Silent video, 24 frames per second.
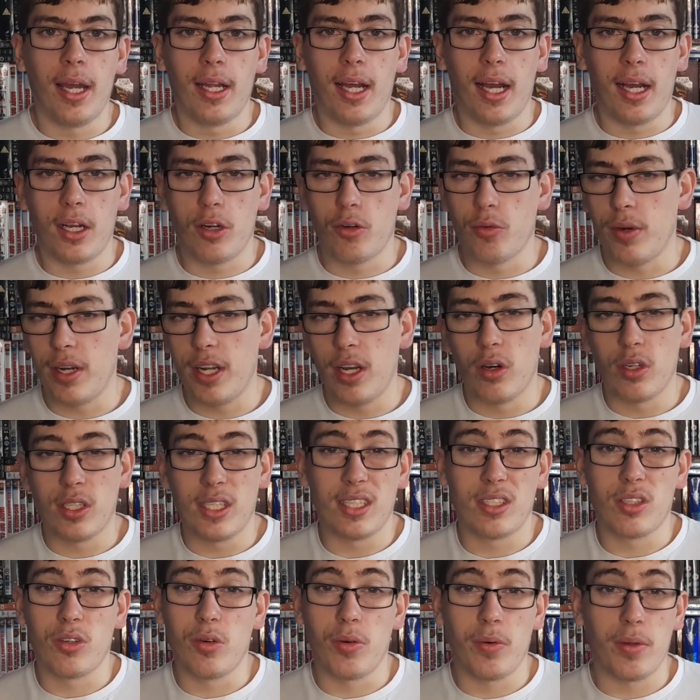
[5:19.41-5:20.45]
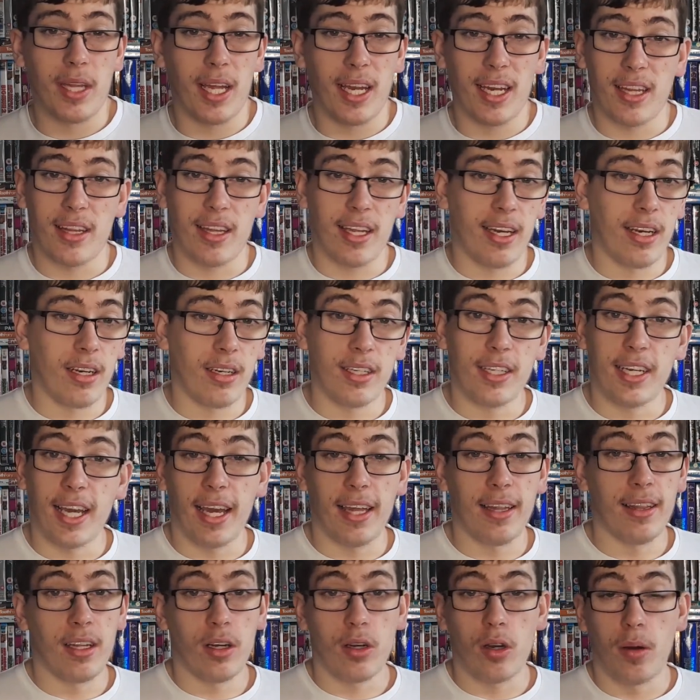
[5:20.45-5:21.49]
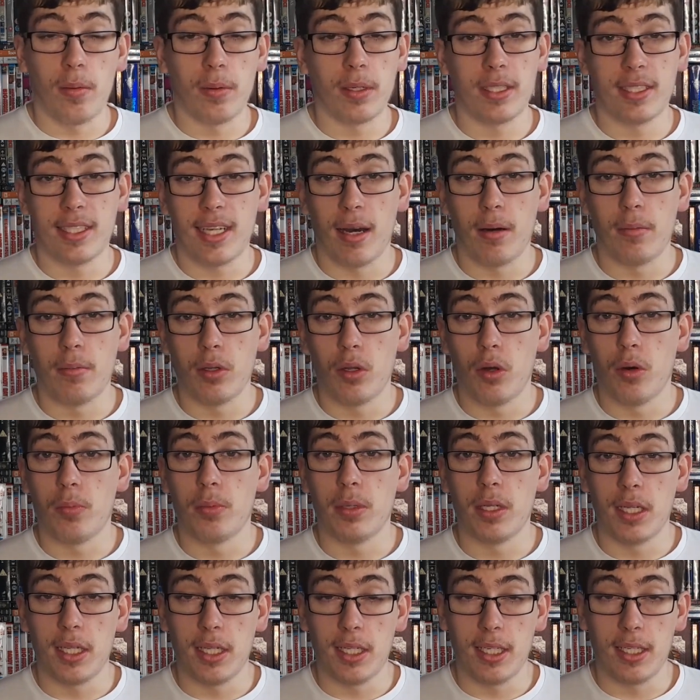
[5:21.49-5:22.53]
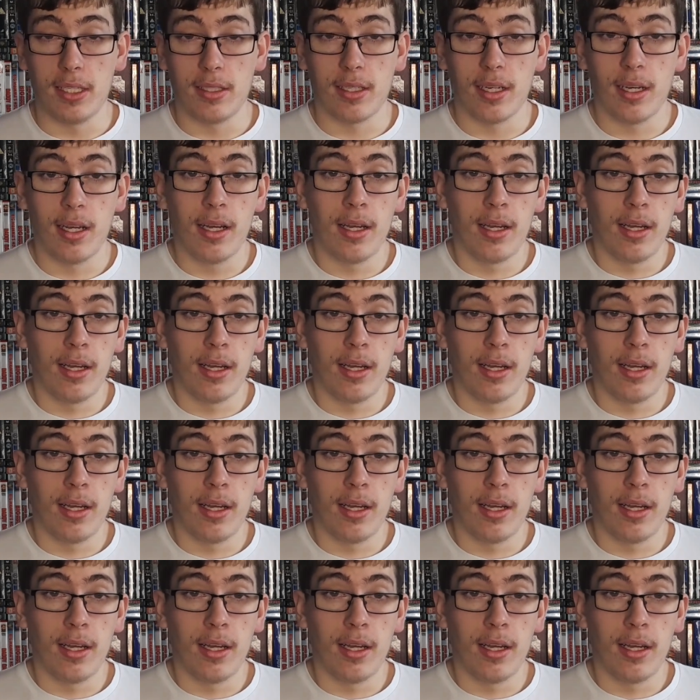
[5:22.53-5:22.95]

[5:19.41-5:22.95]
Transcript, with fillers: agree or disagree with anything, get in the comments down below, please.